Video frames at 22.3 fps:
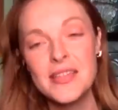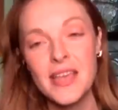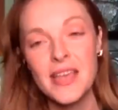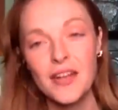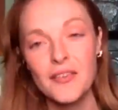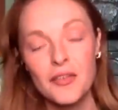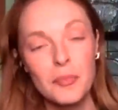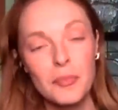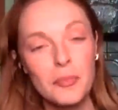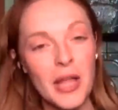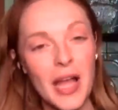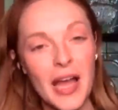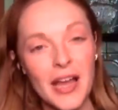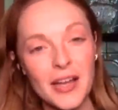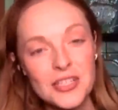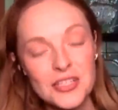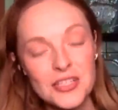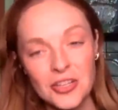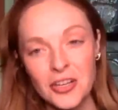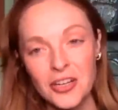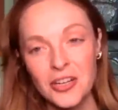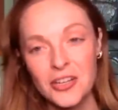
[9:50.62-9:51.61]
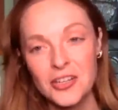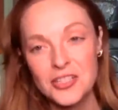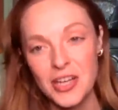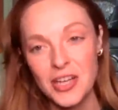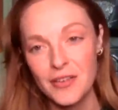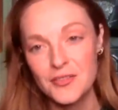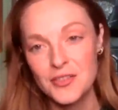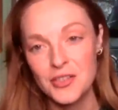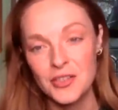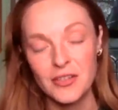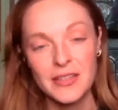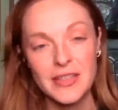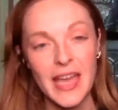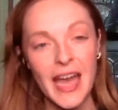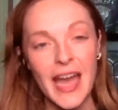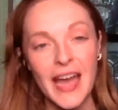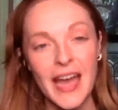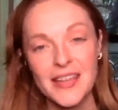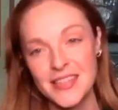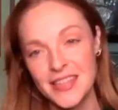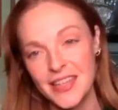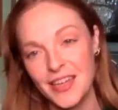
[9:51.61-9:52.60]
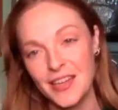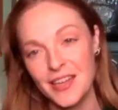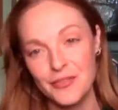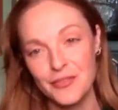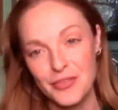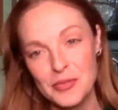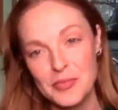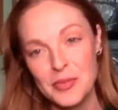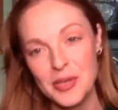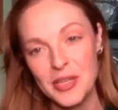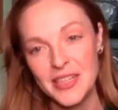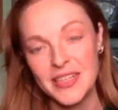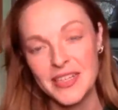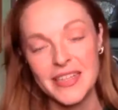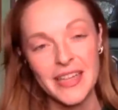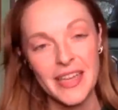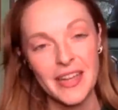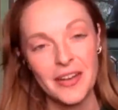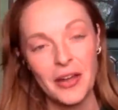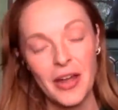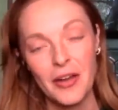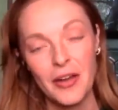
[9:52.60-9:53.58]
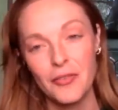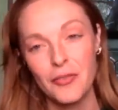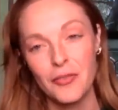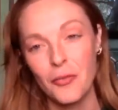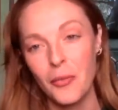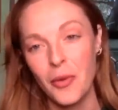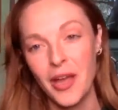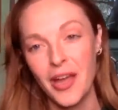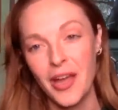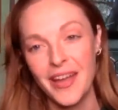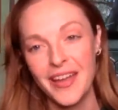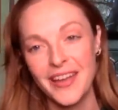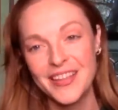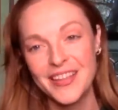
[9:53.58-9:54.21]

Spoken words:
of a black church after gassing everybody to get out of the way.